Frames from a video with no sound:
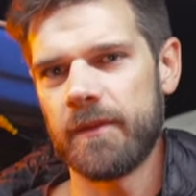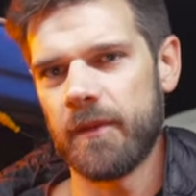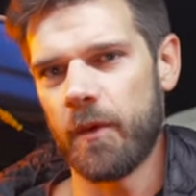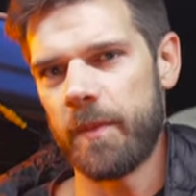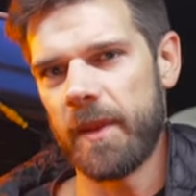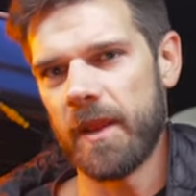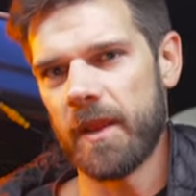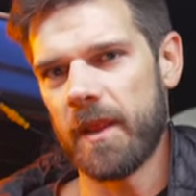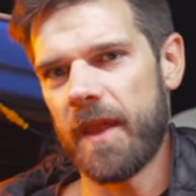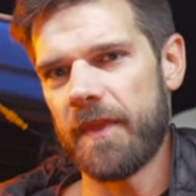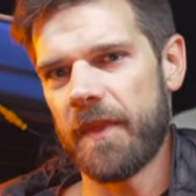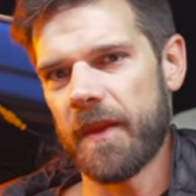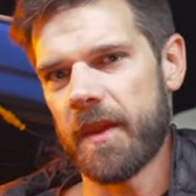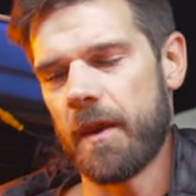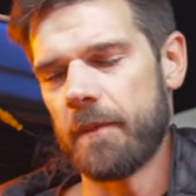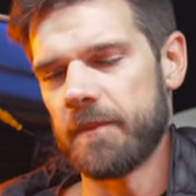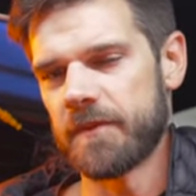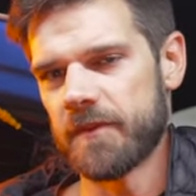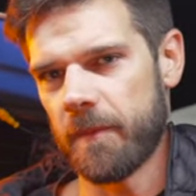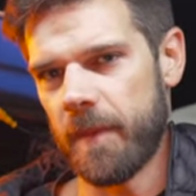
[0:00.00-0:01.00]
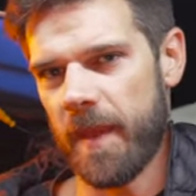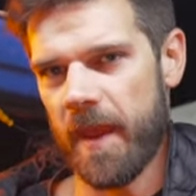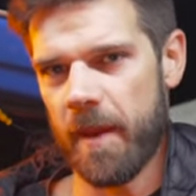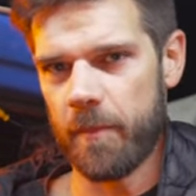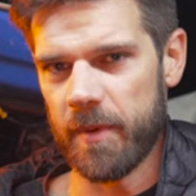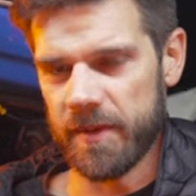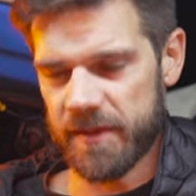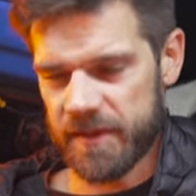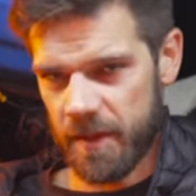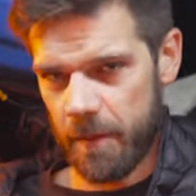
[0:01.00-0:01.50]
There'll be a lot that comes from that,
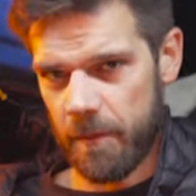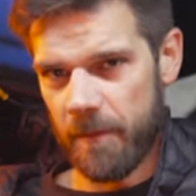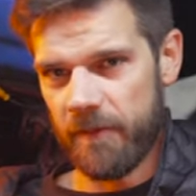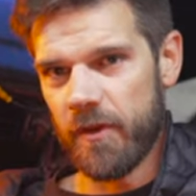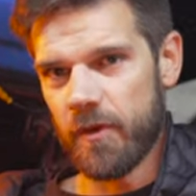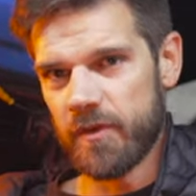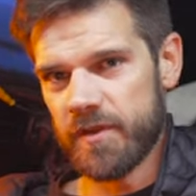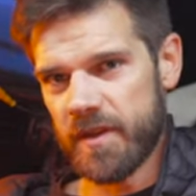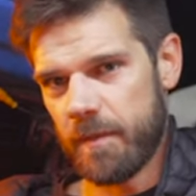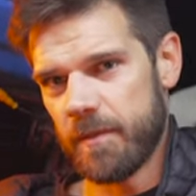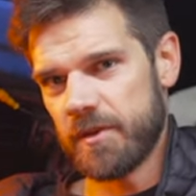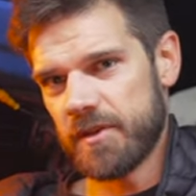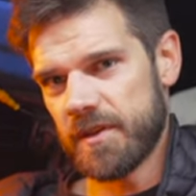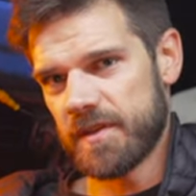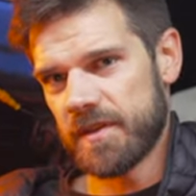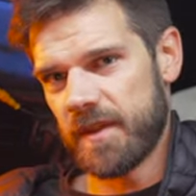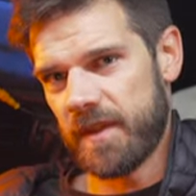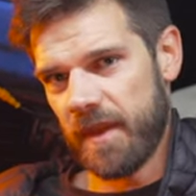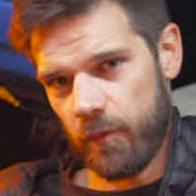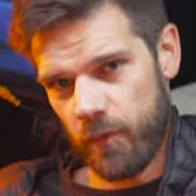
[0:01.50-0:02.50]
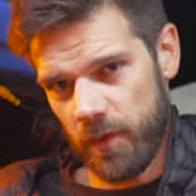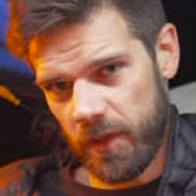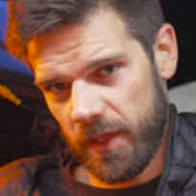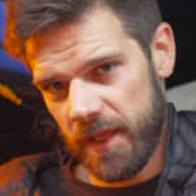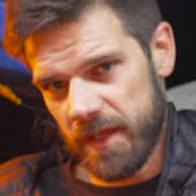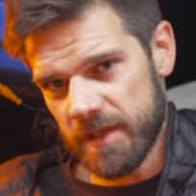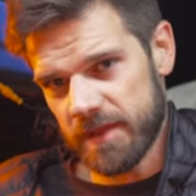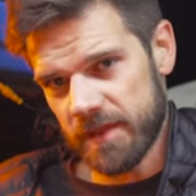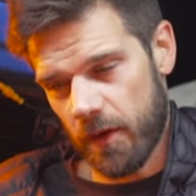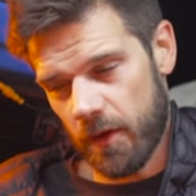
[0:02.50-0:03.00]
but some of those images that they
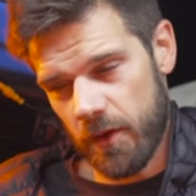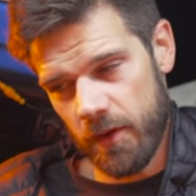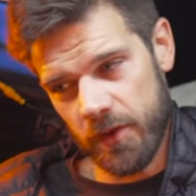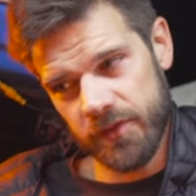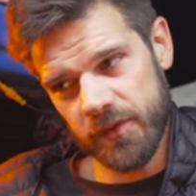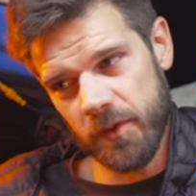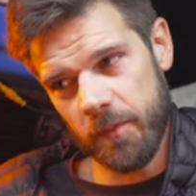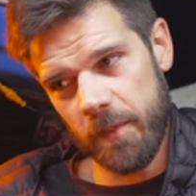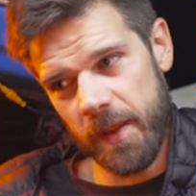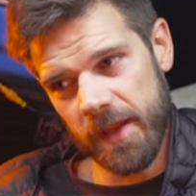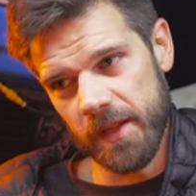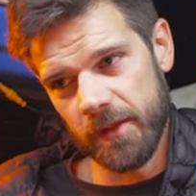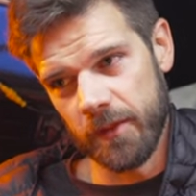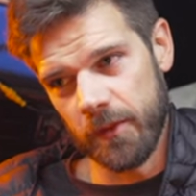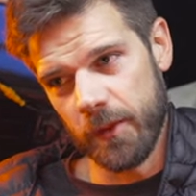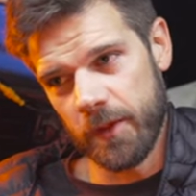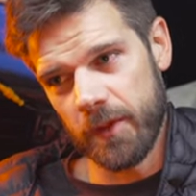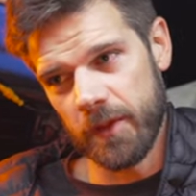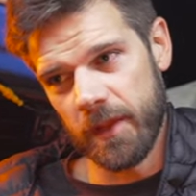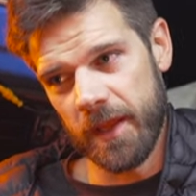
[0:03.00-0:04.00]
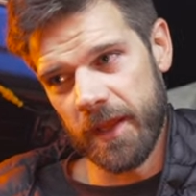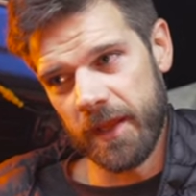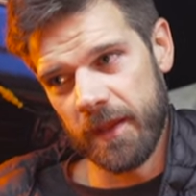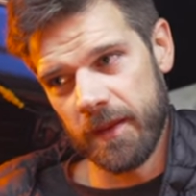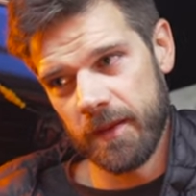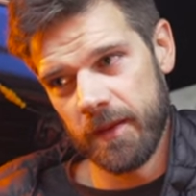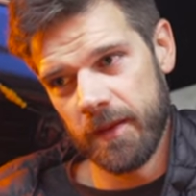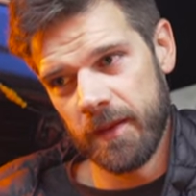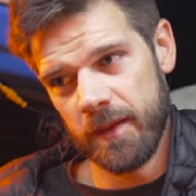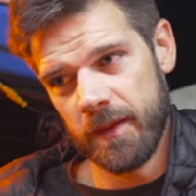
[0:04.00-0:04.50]
released also made it look
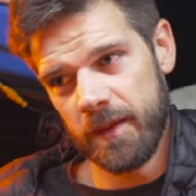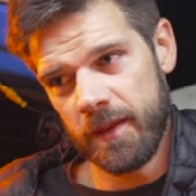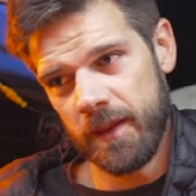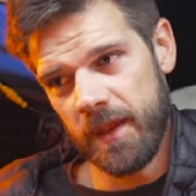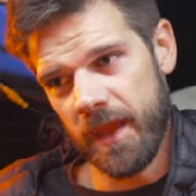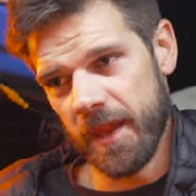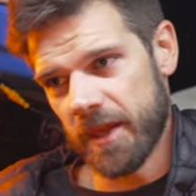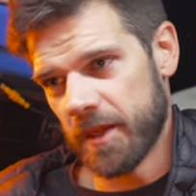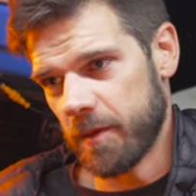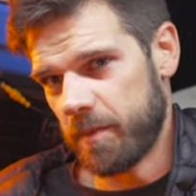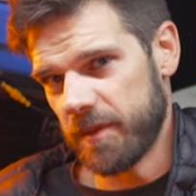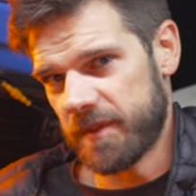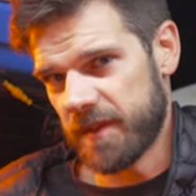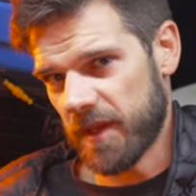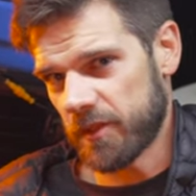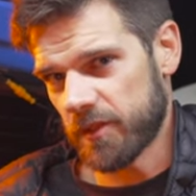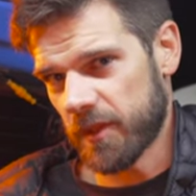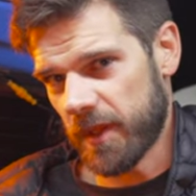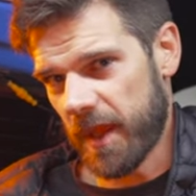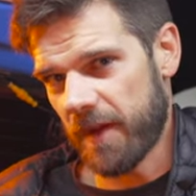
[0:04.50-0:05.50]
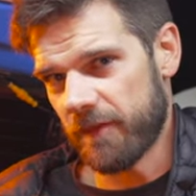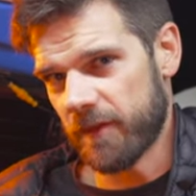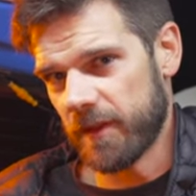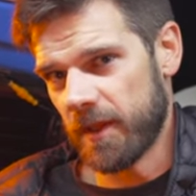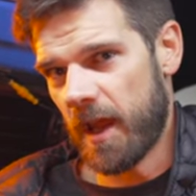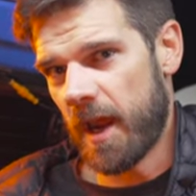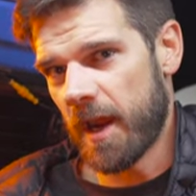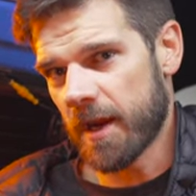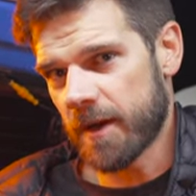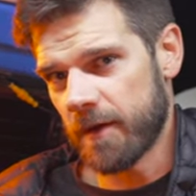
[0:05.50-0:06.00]
like it could potentially have a
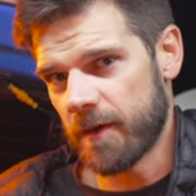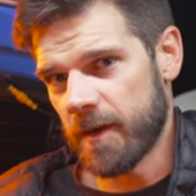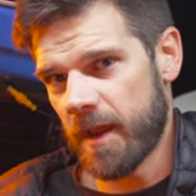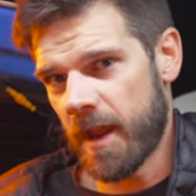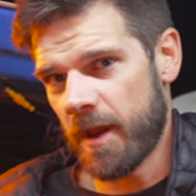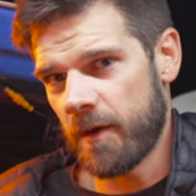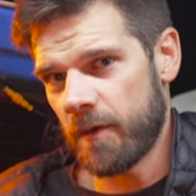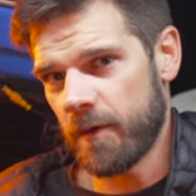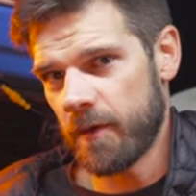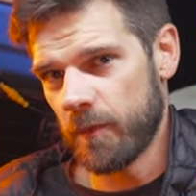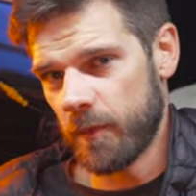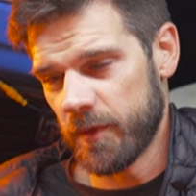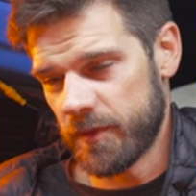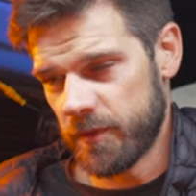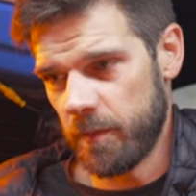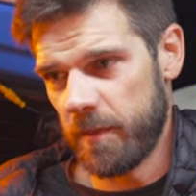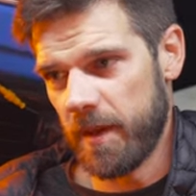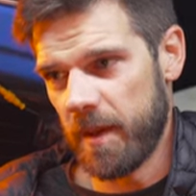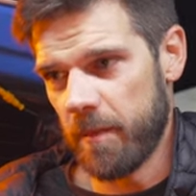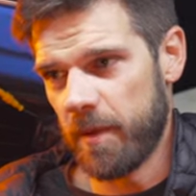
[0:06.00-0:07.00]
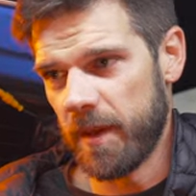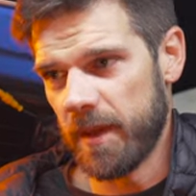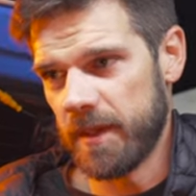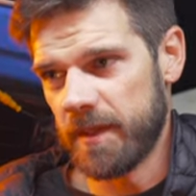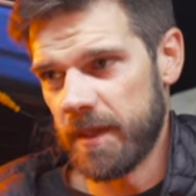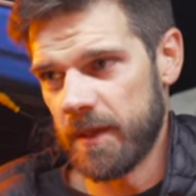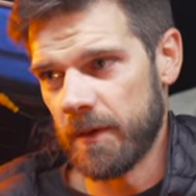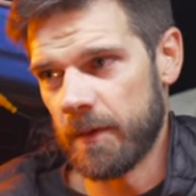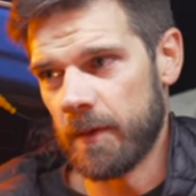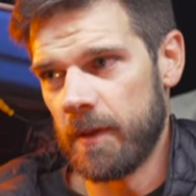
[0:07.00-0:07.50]
locker now, which would be a big
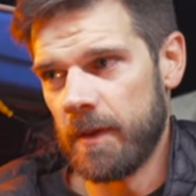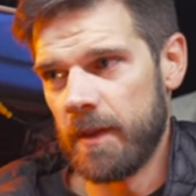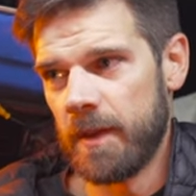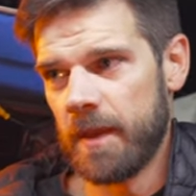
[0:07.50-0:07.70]
deal.